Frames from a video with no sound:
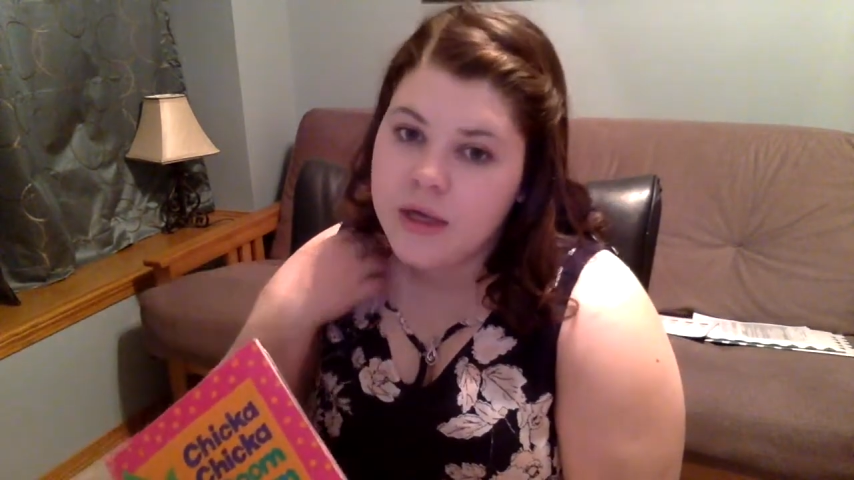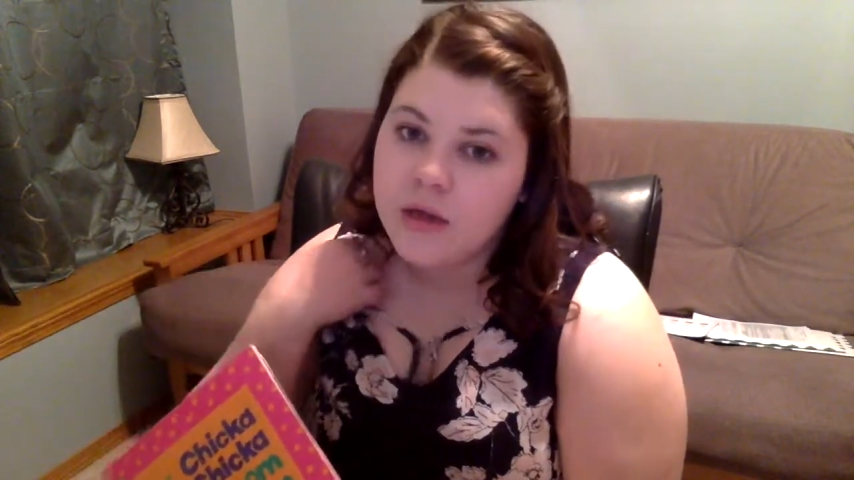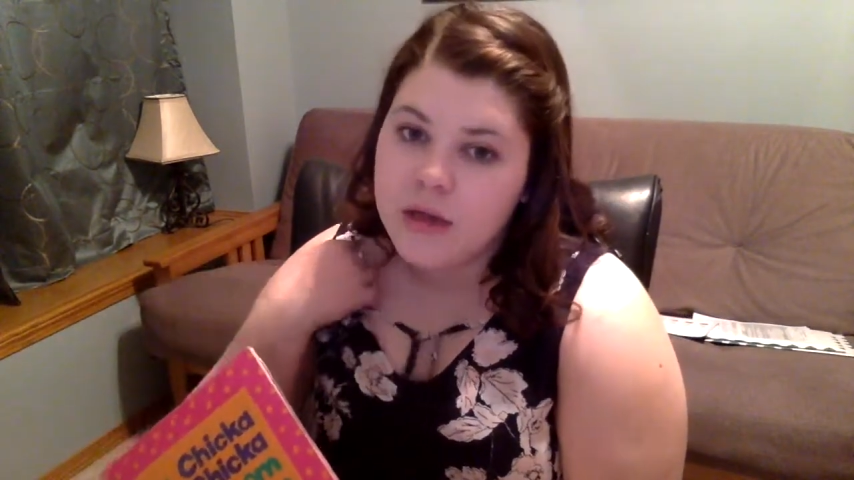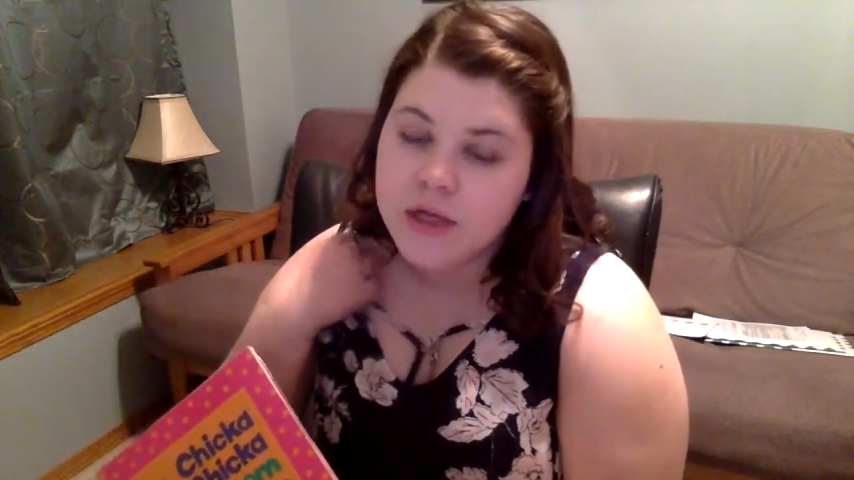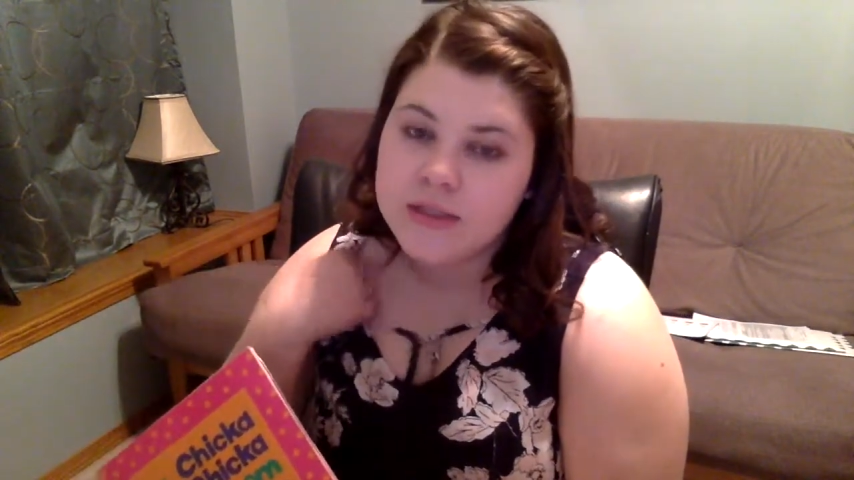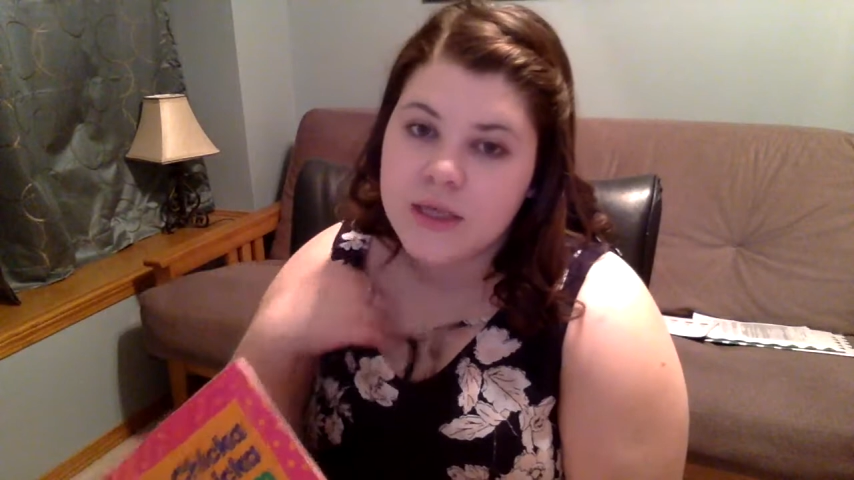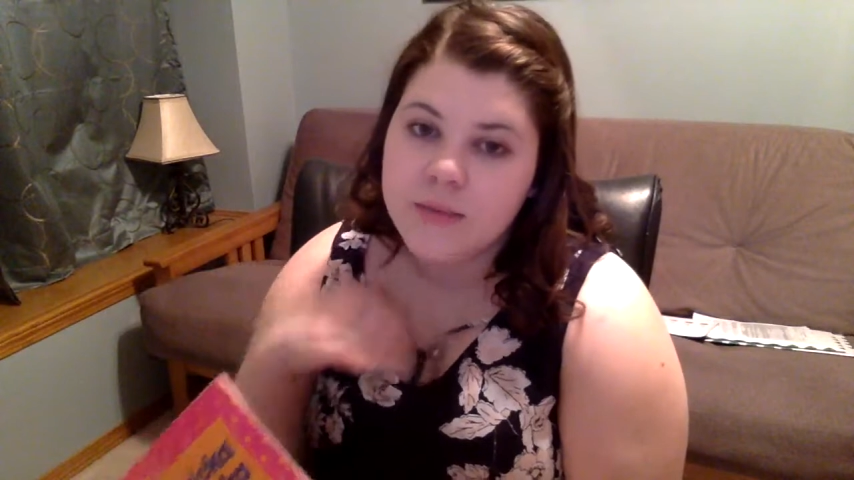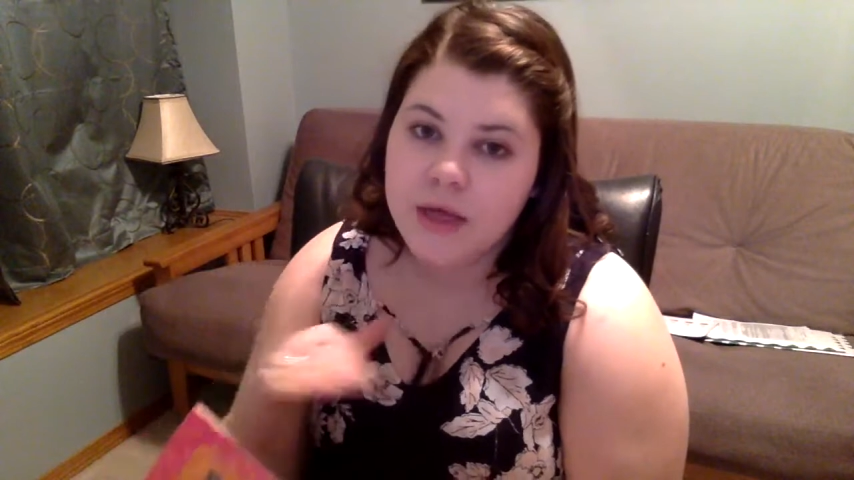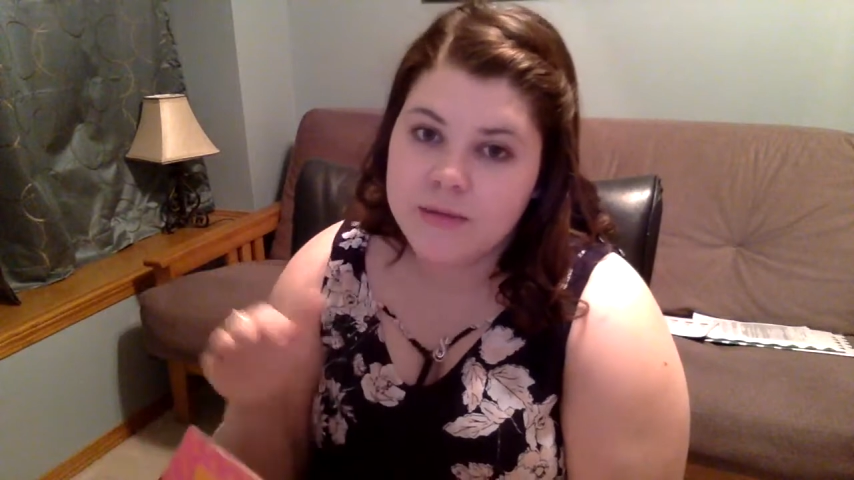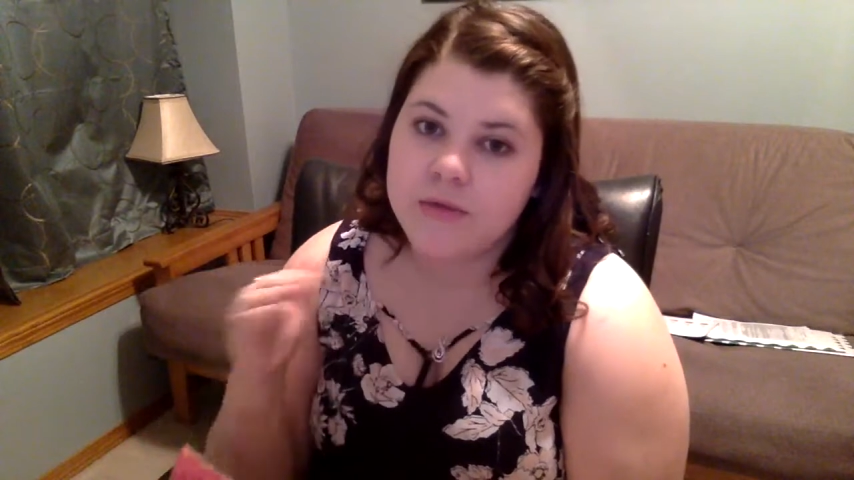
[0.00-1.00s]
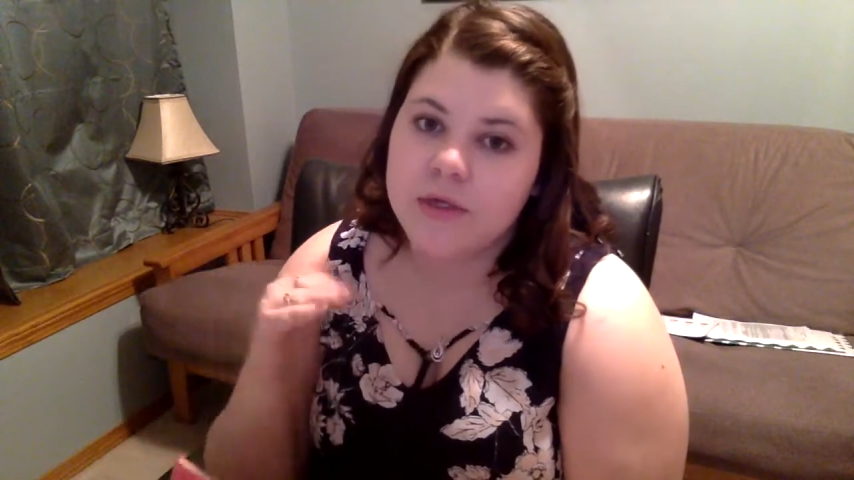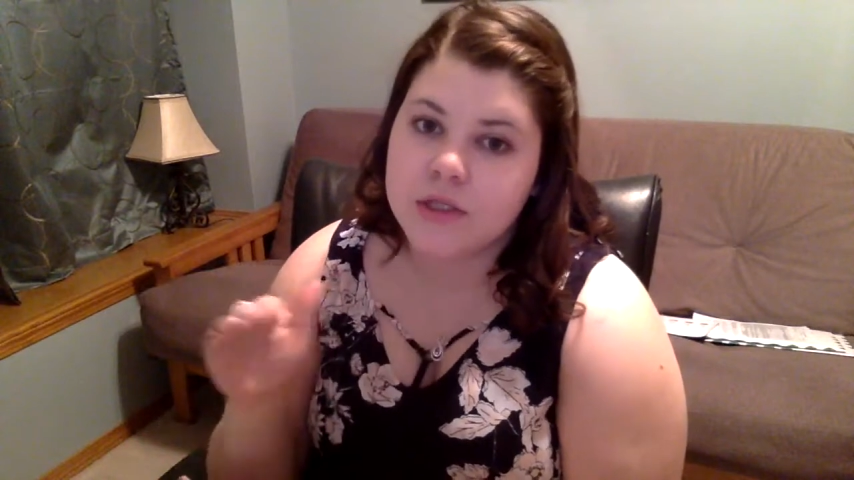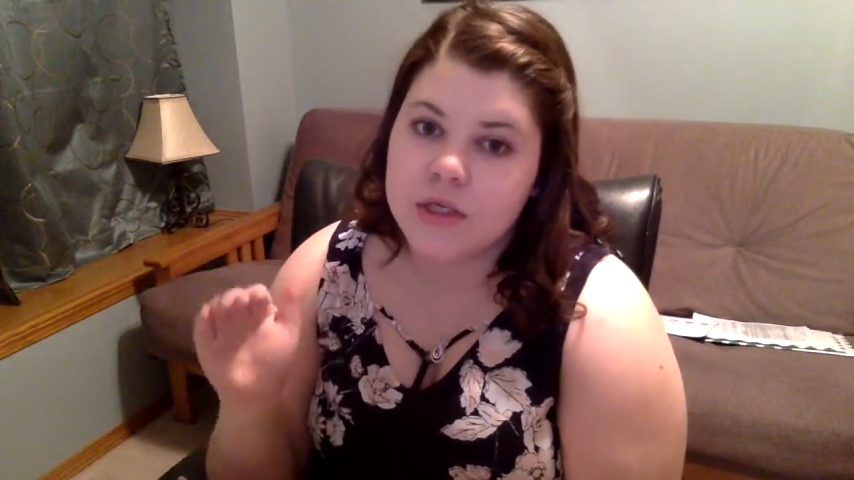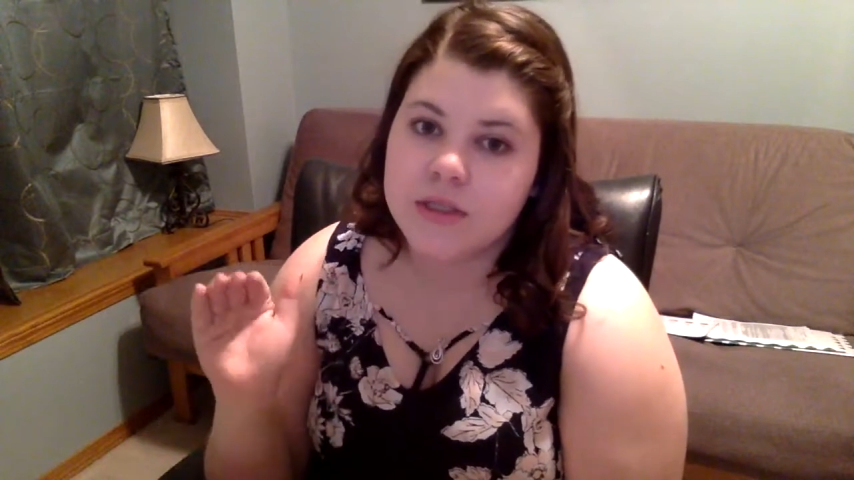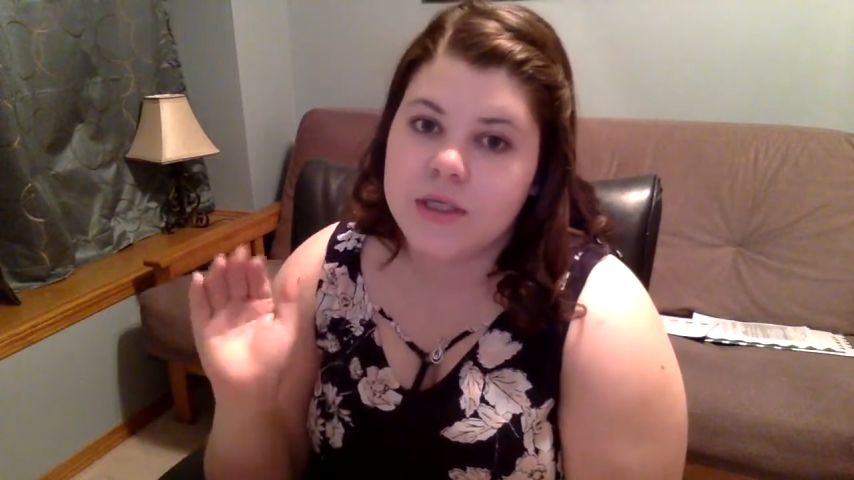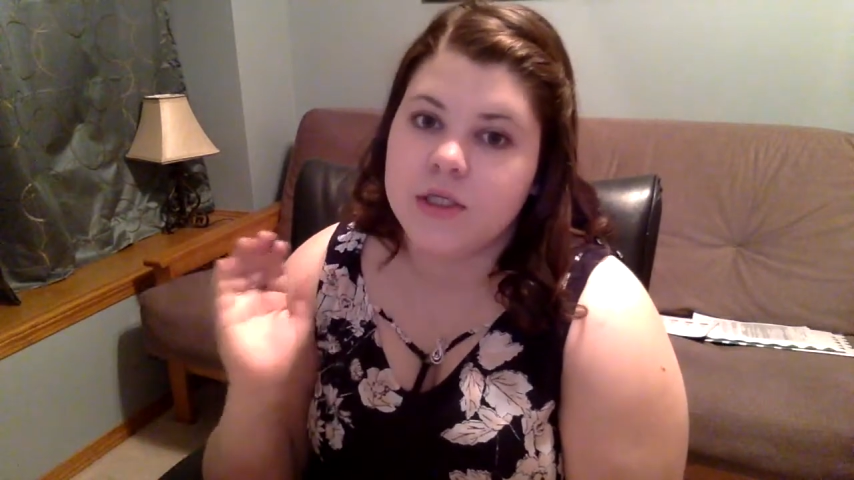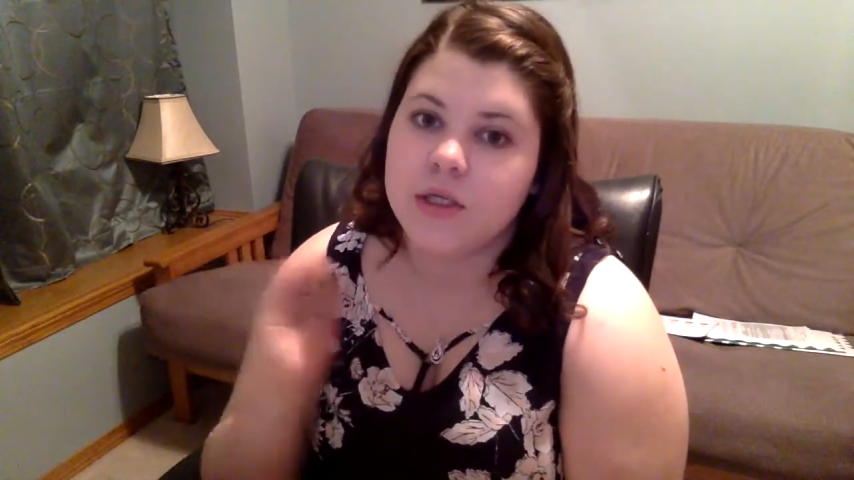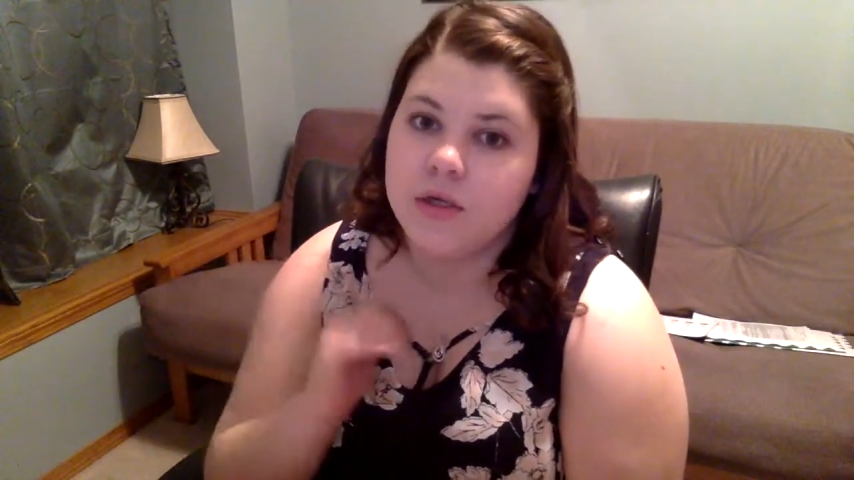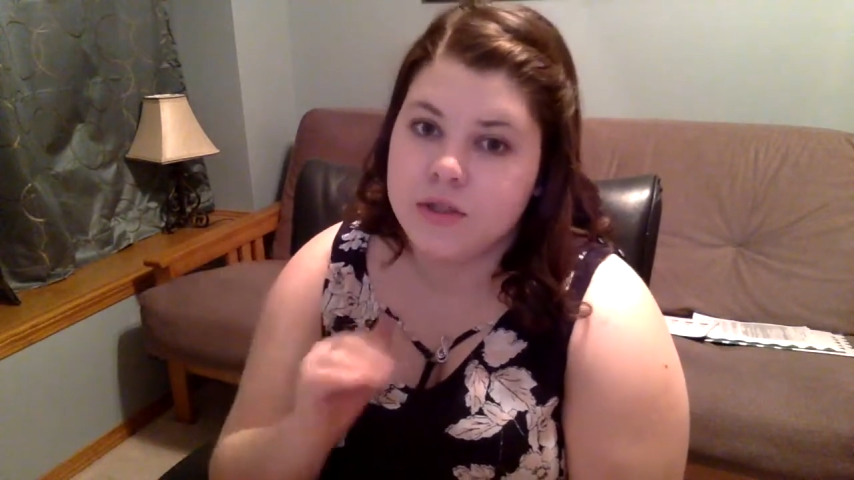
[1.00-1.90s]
letters coming up to it and taunting each other,